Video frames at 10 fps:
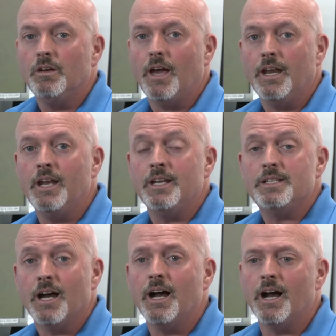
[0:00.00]
at any
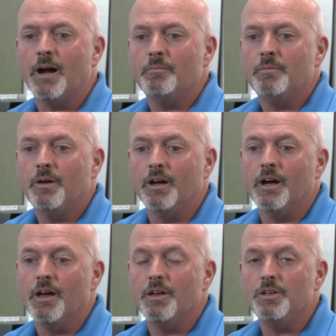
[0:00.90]
time
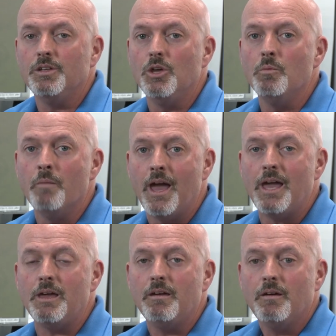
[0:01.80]
you
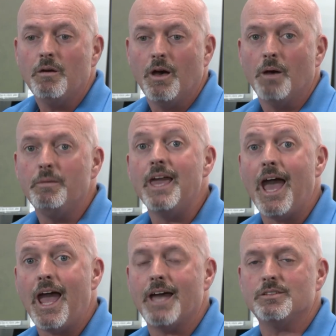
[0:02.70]
may be
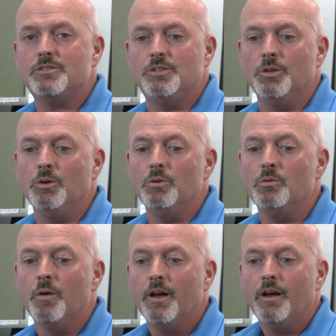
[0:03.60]
asked
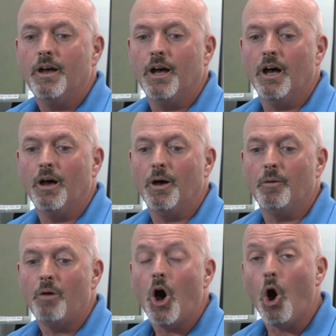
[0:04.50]
to
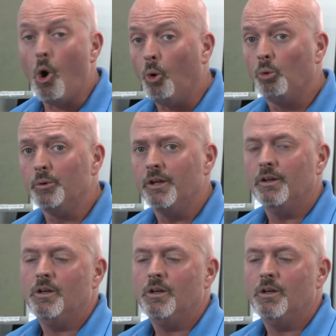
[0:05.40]
hold,